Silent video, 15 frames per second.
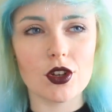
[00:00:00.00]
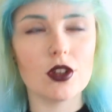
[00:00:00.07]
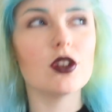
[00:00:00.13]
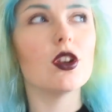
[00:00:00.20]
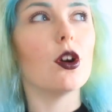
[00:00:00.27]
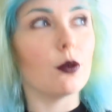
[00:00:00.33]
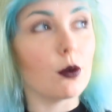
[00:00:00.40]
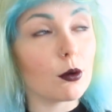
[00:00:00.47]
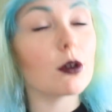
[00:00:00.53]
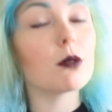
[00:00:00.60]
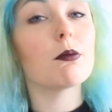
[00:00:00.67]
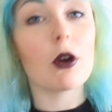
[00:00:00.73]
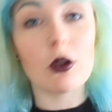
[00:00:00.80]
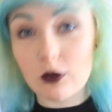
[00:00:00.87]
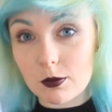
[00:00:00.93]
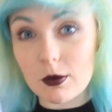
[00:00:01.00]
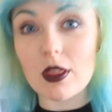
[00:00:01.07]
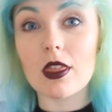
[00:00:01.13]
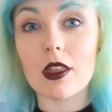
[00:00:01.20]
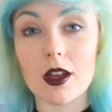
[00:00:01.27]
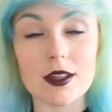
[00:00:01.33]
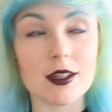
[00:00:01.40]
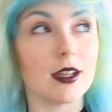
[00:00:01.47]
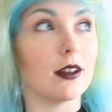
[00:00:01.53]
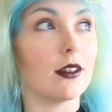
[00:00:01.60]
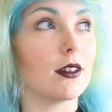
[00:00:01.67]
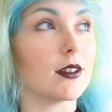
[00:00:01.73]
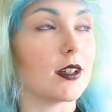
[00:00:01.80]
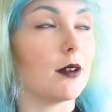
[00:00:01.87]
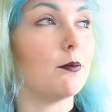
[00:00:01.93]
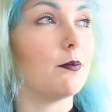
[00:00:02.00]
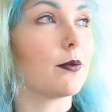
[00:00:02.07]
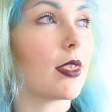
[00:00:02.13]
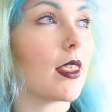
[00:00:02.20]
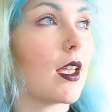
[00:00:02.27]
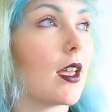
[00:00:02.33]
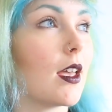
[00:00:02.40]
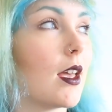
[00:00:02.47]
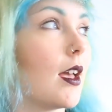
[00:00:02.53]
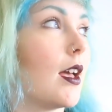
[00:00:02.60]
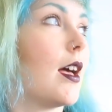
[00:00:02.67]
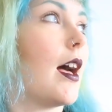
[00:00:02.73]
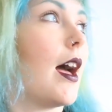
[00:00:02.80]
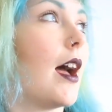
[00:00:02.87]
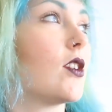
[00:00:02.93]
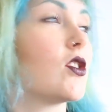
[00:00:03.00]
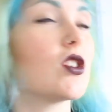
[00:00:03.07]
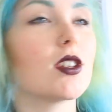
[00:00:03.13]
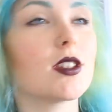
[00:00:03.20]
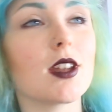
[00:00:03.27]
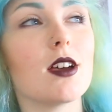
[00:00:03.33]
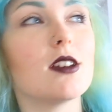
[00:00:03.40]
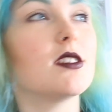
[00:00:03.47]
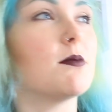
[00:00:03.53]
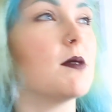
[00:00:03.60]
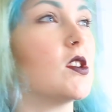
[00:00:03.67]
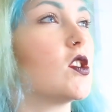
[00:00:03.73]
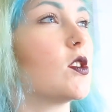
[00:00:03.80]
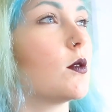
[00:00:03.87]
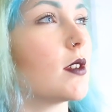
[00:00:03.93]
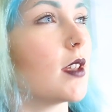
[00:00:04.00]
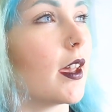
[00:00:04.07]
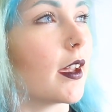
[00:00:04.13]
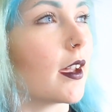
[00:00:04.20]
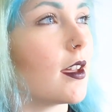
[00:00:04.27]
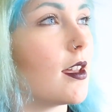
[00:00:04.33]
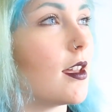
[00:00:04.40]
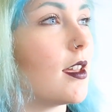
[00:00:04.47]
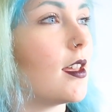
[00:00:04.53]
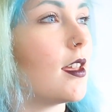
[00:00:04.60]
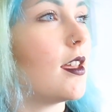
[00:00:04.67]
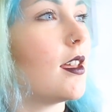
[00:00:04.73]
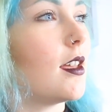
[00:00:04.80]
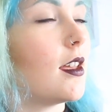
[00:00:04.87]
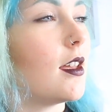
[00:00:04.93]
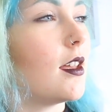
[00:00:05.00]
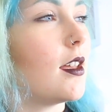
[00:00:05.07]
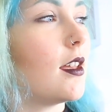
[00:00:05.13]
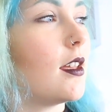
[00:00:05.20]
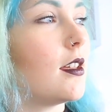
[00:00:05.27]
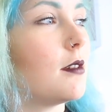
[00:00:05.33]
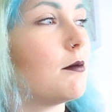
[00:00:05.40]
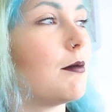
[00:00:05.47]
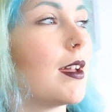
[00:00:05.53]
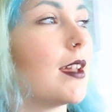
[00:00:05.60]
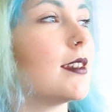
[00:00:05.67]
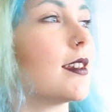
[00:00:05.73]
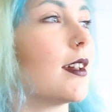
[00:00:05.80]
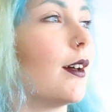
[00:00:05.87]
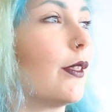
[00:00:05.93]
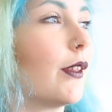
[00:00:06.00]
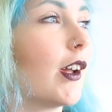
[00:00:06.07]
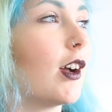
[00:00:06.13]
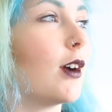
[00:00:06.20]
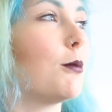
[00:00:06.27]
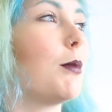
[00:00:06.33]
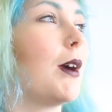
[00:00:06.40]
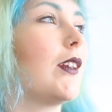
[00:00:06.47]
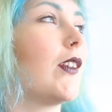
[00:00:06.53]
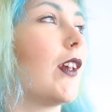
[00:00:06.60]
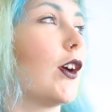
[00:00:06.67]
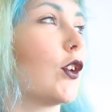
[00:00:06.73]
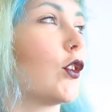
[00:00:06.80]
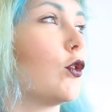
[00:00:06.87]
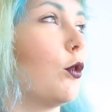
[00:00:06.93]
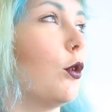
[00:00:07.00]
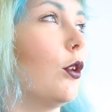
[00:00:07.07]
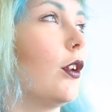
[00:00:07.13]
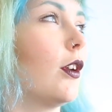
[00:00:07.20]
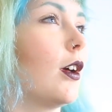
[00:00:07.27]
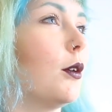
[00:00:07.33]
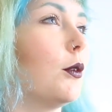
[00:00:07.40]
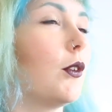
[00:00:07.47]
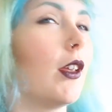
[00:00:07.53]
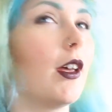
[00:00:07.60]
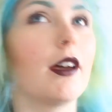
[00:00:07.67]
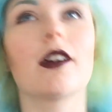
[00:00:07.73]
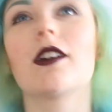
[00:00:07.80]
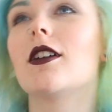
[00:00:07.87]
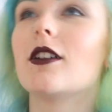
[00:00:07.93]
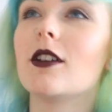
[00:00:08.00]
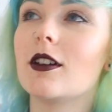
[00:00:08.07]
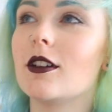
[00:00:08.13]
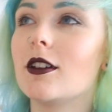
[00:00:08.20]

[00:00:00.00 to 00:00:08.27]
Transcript: no, we would have both been 13 at the time. And she just turned to me and she was like, Maisie, I think I'm bisexual. And I was like,